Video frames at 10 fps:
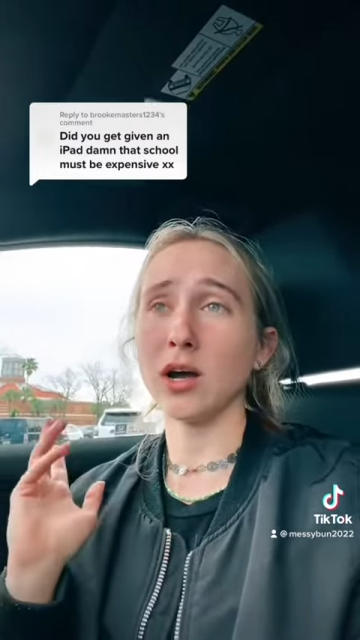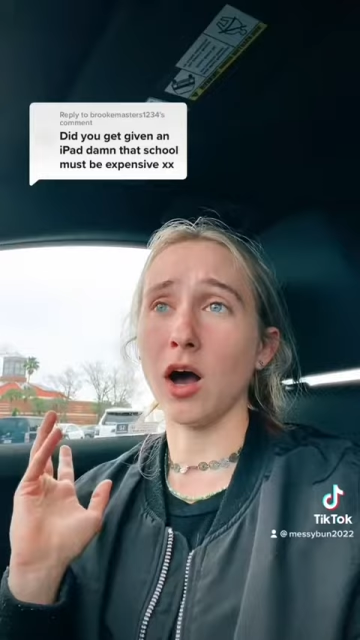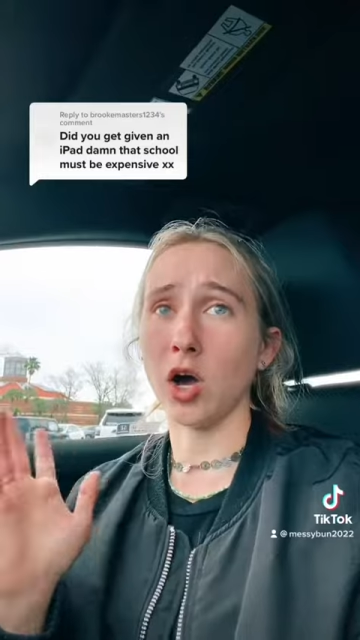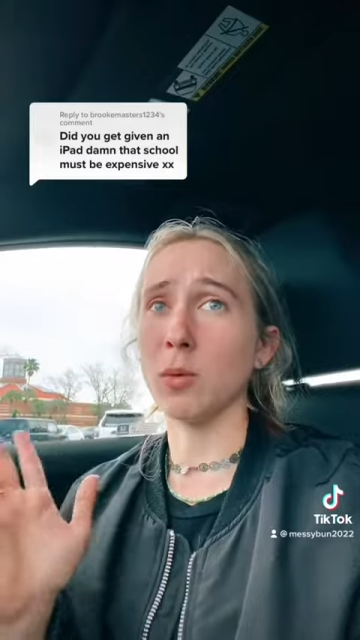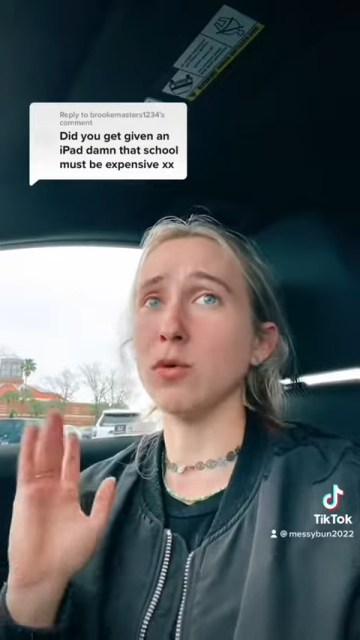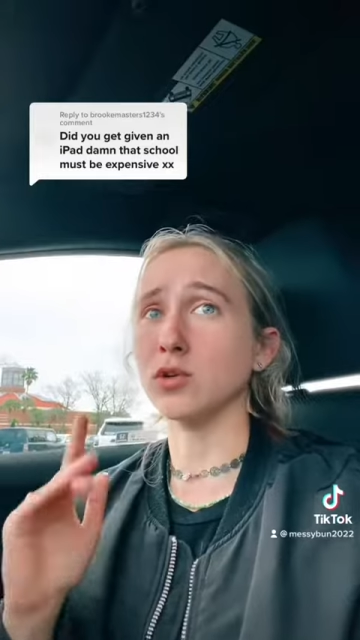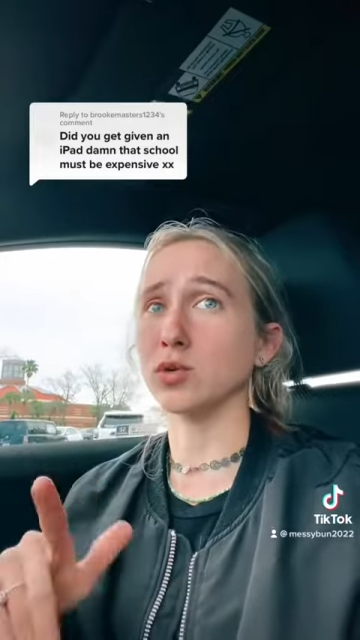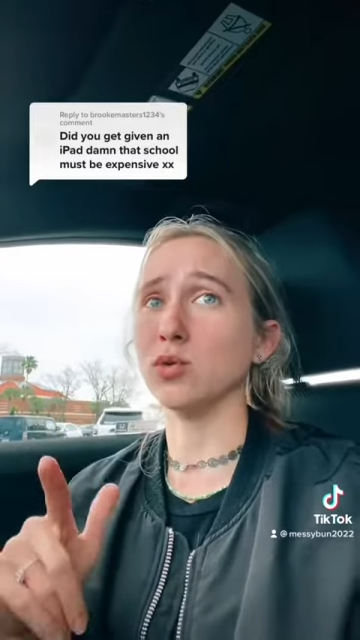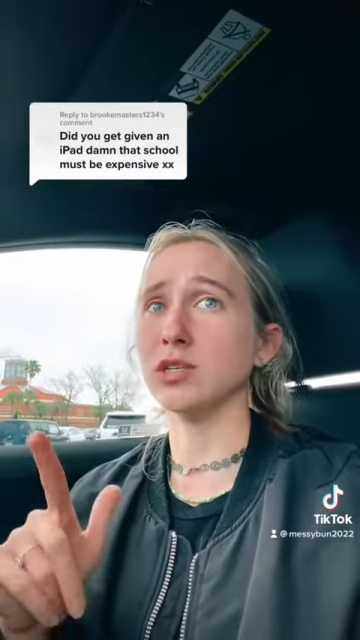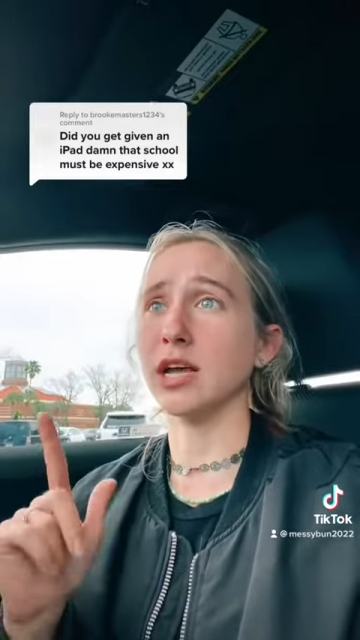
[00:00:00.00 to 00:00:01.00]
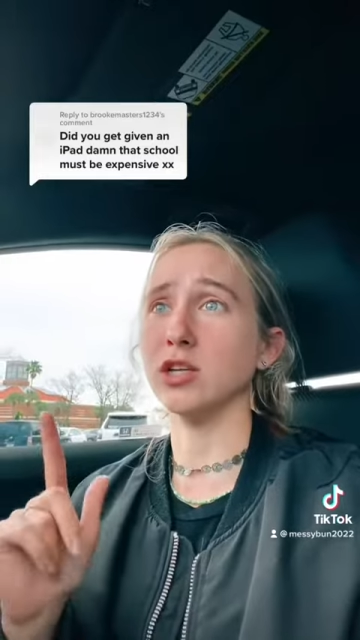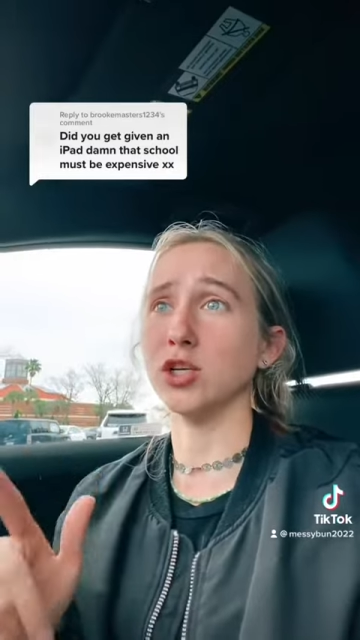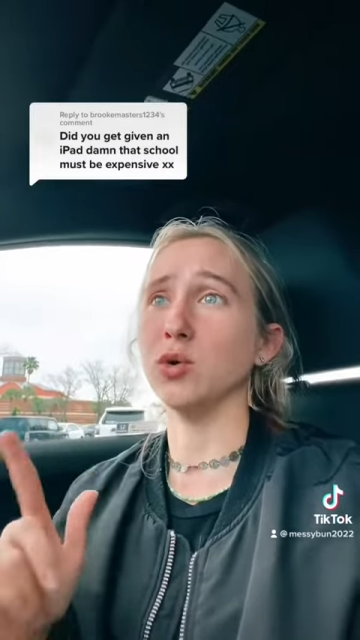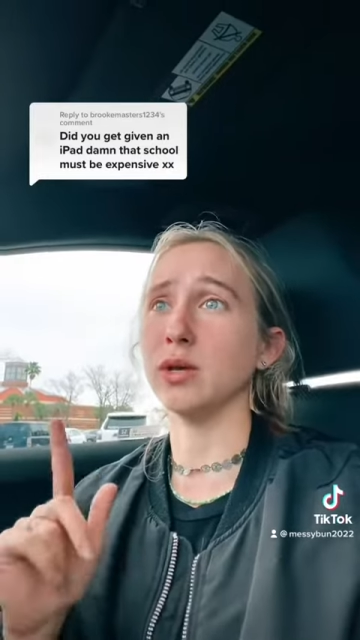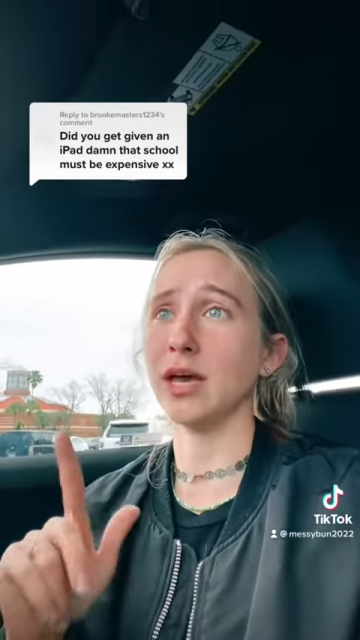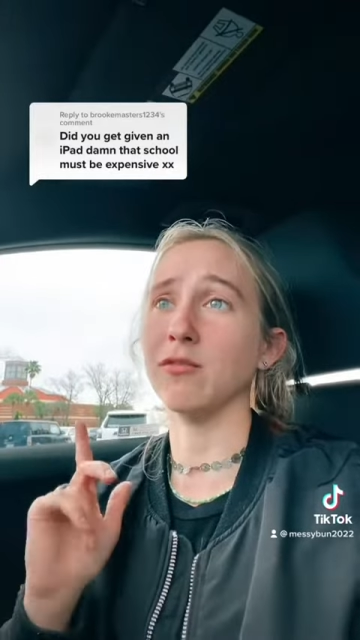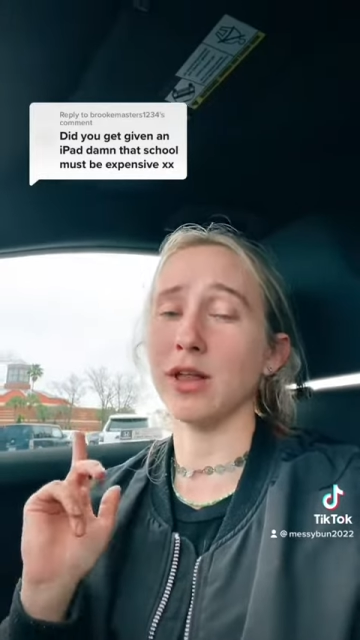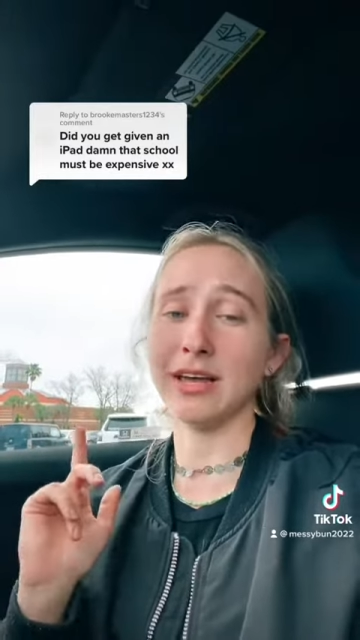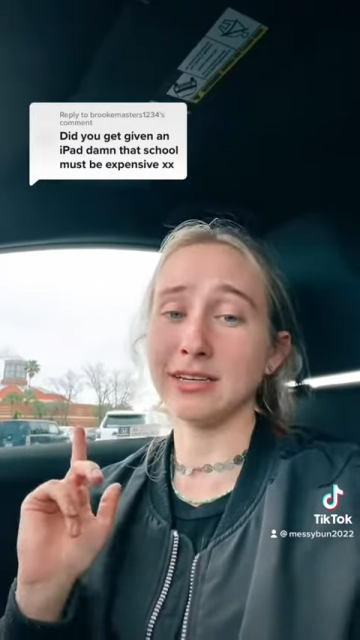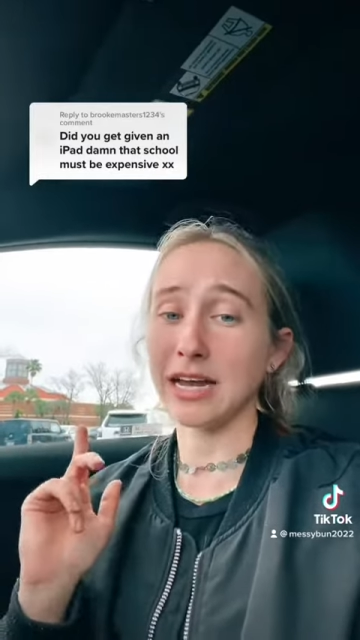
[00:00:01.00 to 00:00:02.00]
a couple of schools that do give
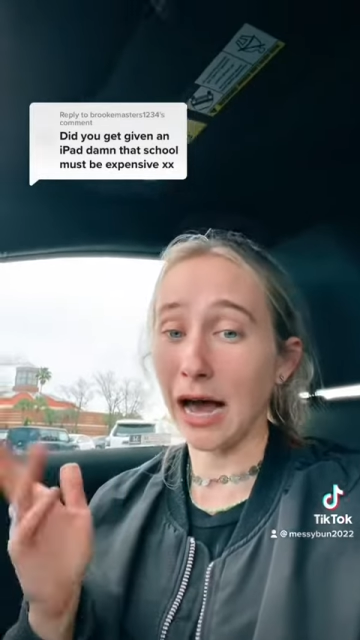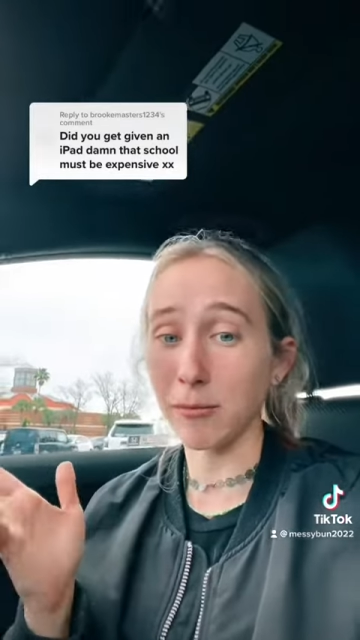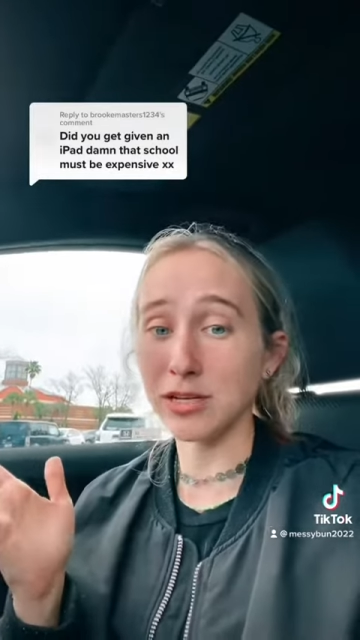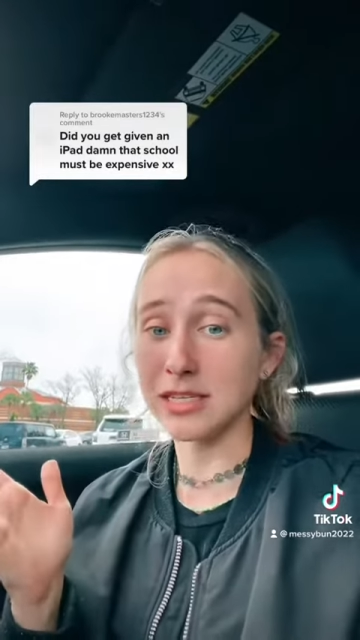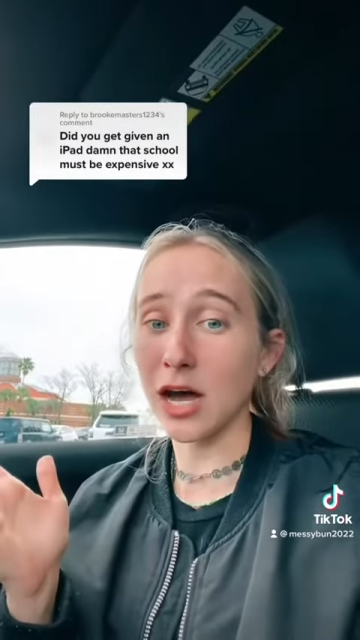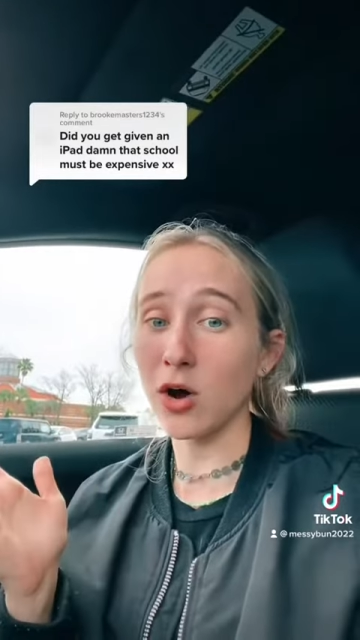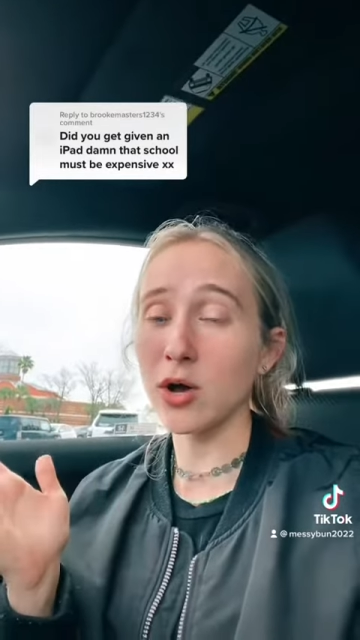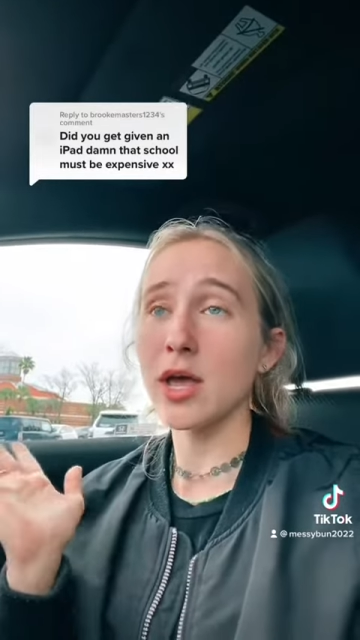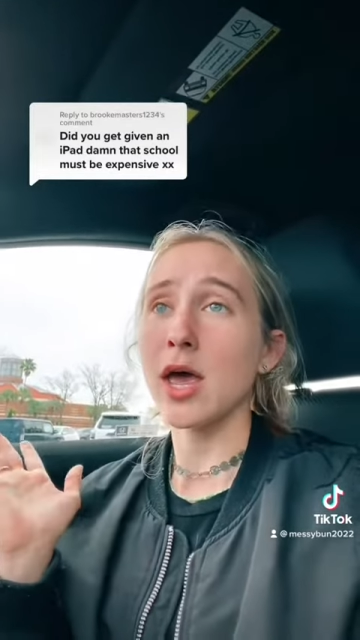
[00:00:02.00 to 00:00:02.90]
like tablets out,